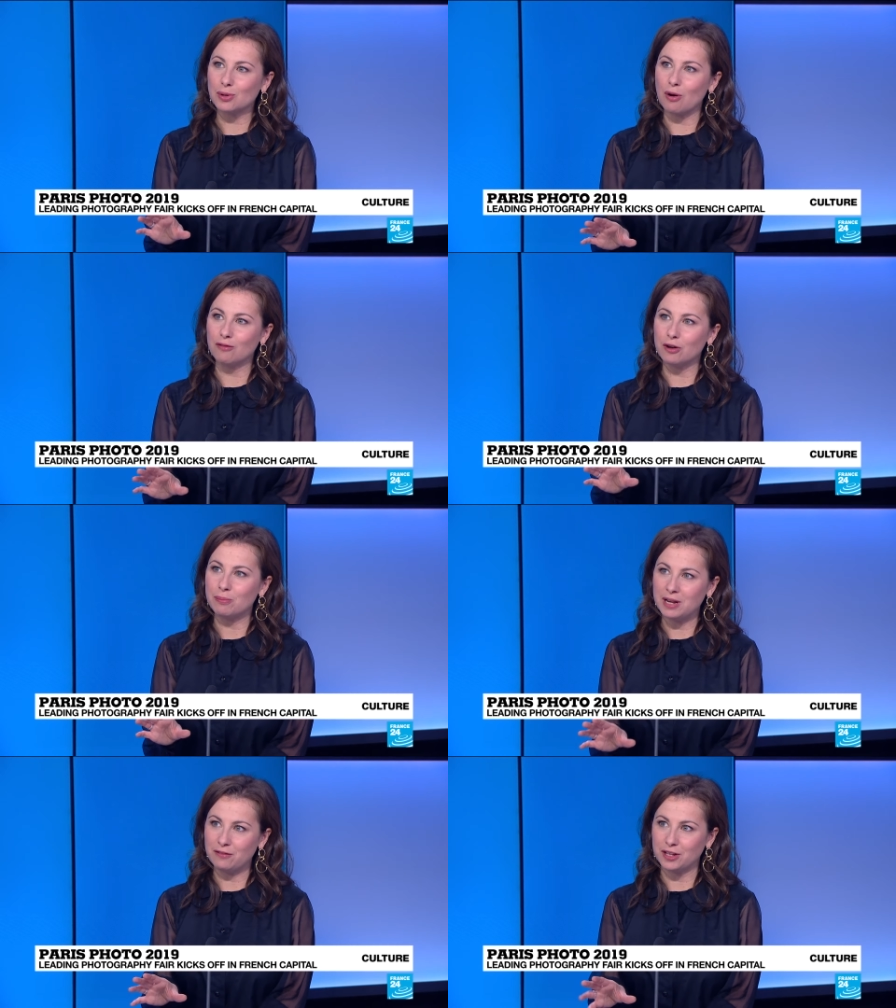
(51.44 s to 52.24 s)
of
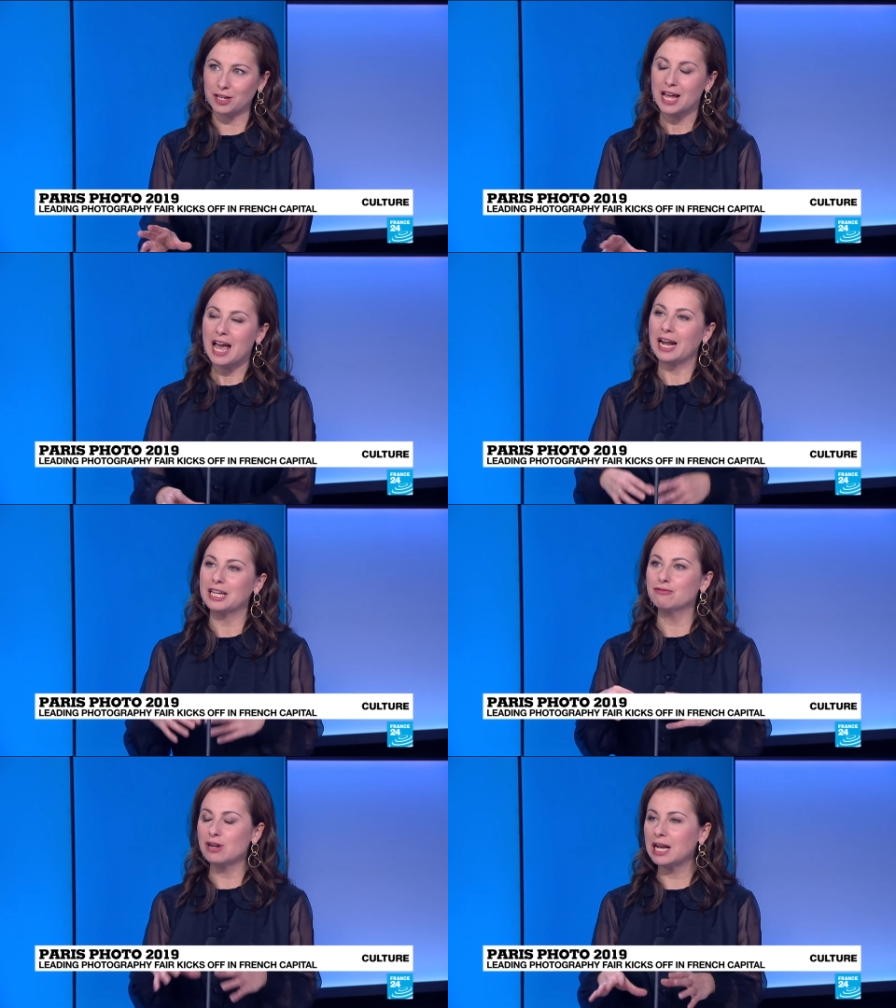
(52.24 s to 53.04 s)
Oblivion, and
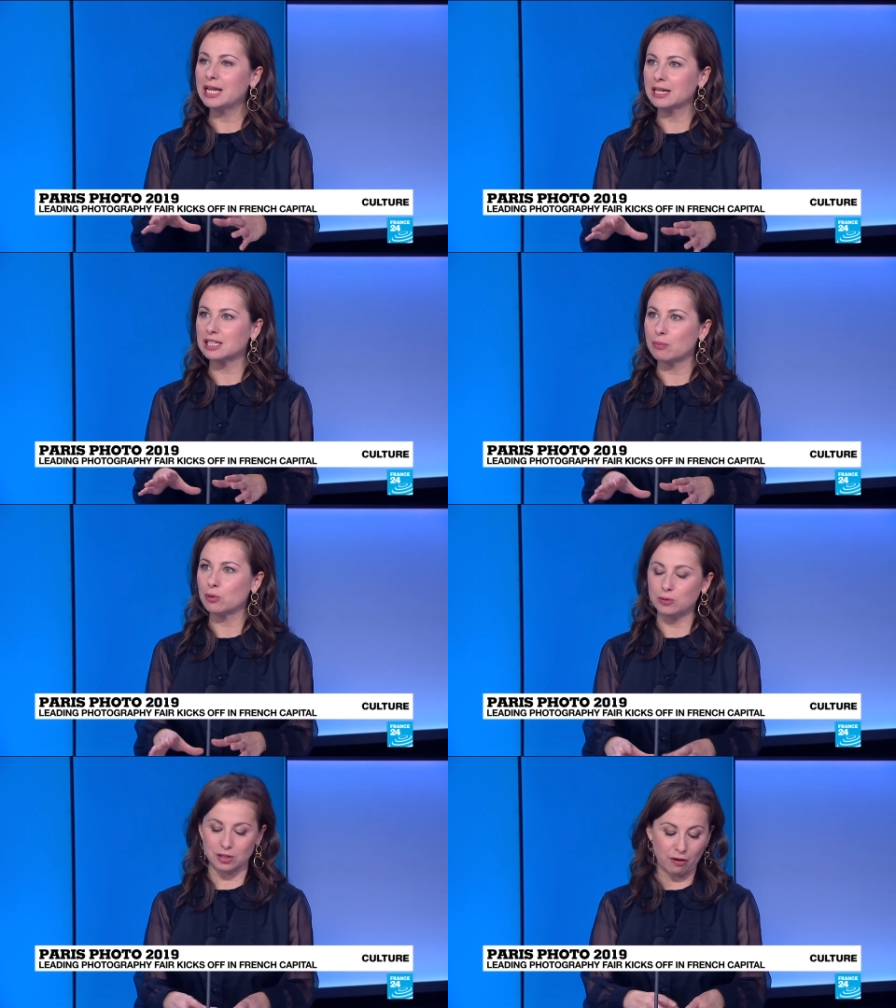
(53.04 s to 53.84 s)
he really
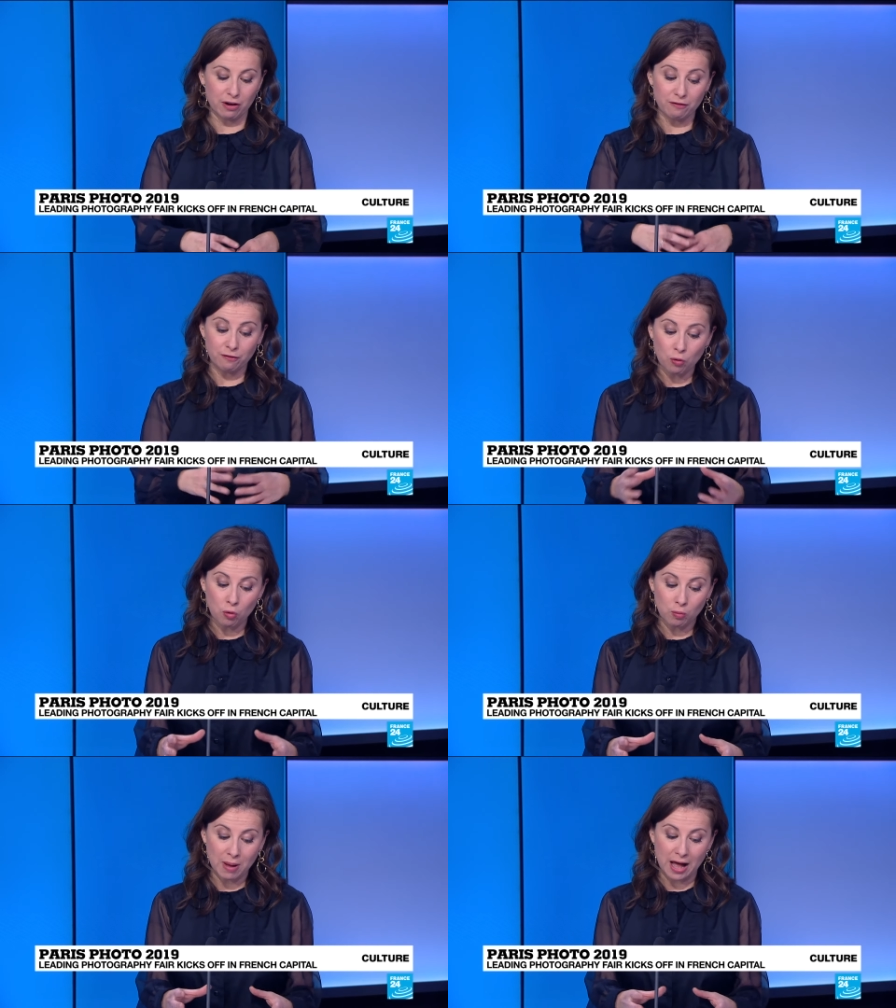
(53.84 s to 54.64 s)
explores the very
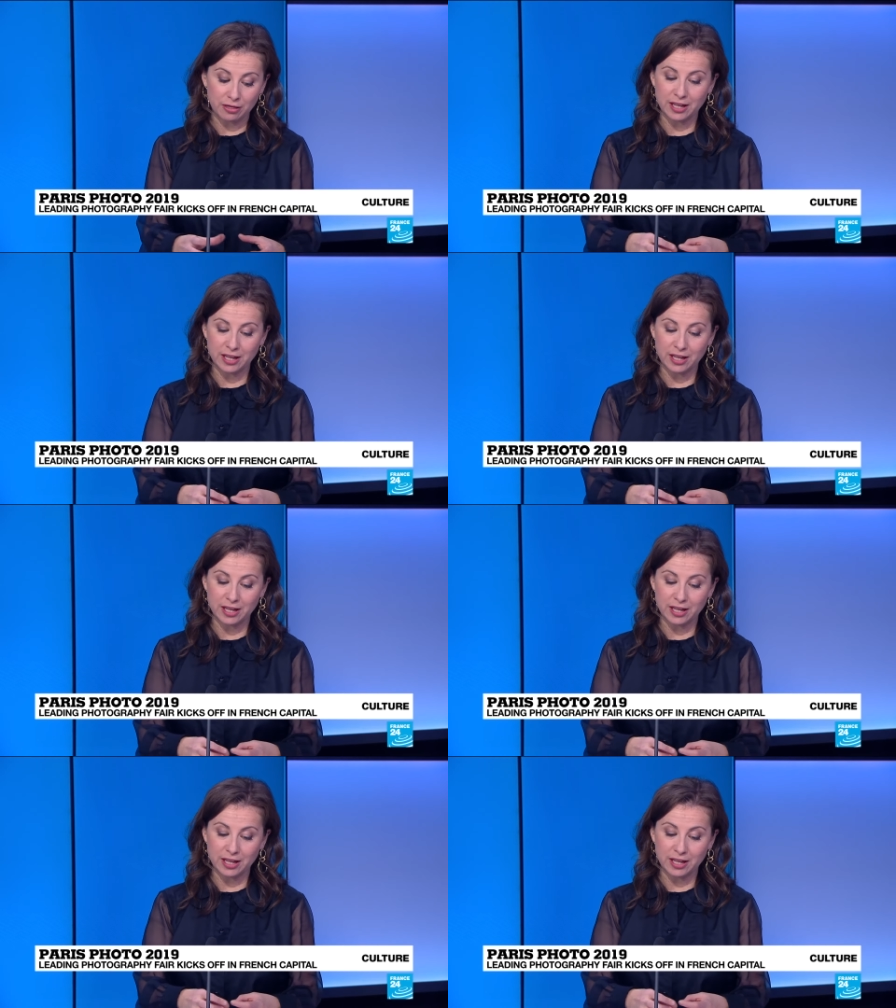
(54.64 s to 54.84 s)
format,